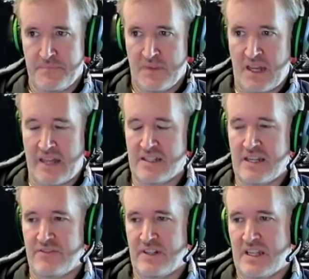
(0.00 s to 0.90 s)
I think
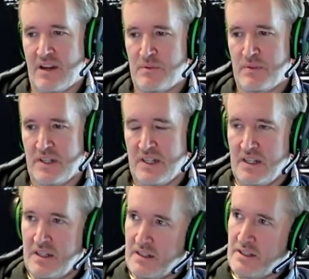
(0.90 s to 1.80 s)
definitely going,
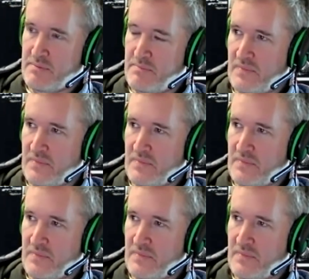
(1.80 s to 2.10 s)
because